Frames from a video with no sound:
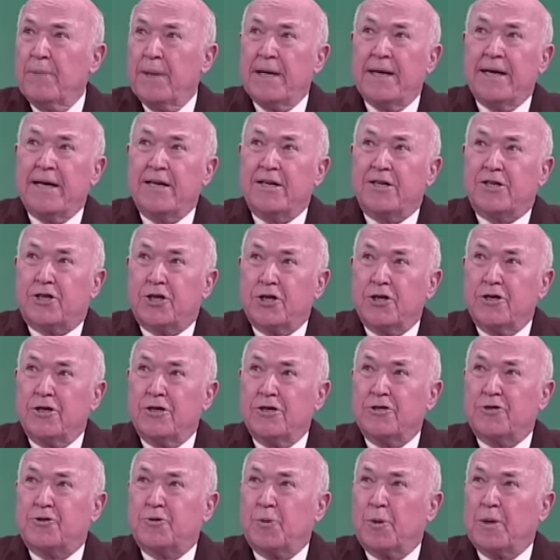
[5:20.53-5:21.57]
many
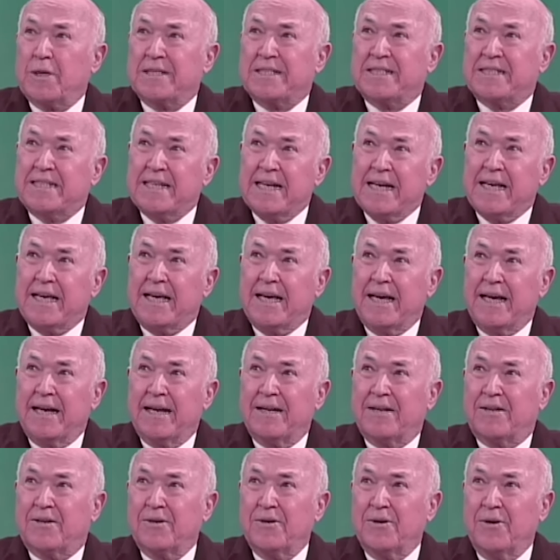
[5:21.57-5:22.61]
Jews were
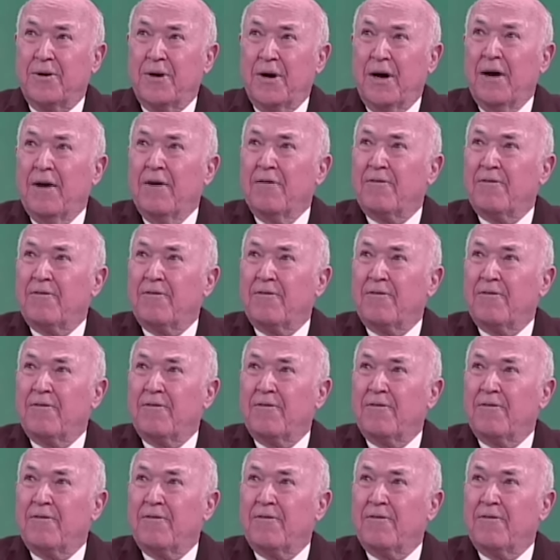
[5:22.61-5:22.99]
seeking to